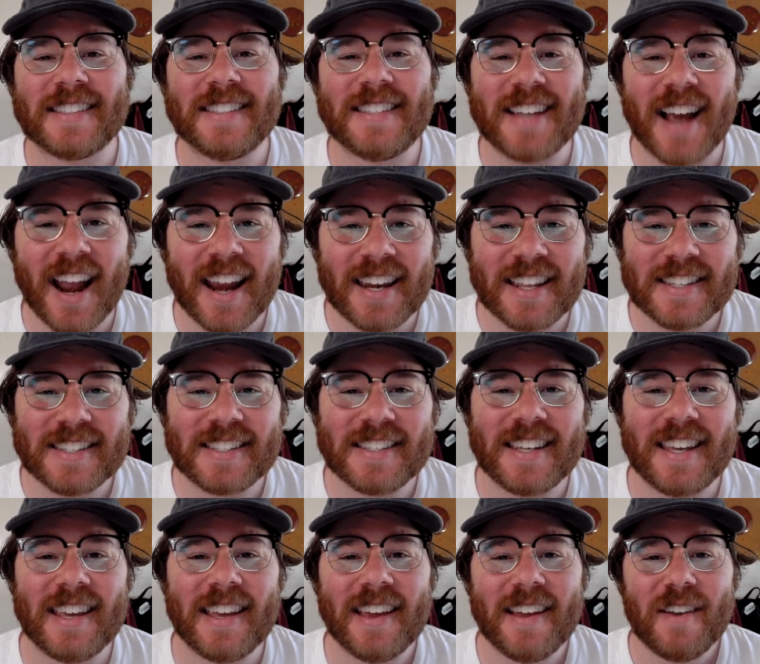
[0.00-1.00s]

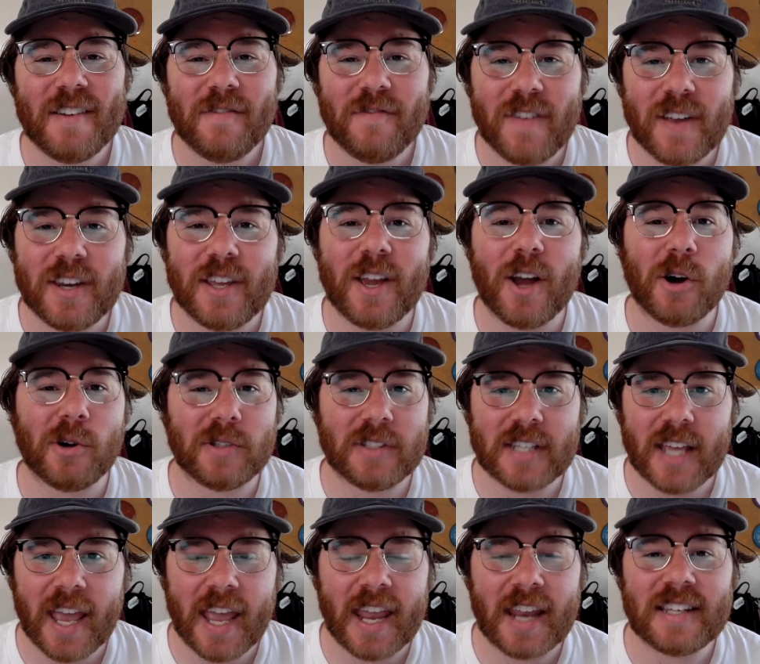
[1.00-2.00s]
Dynasty Video
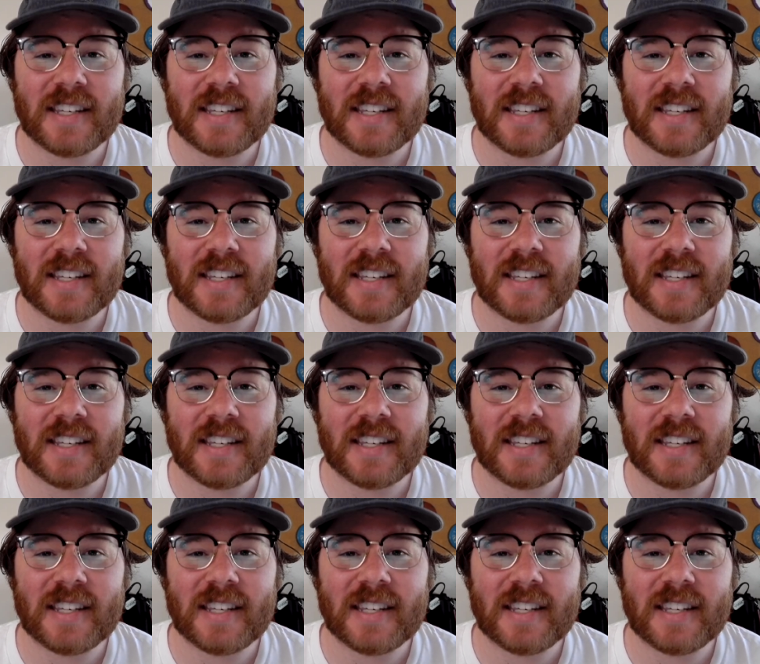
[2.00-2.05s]
Day.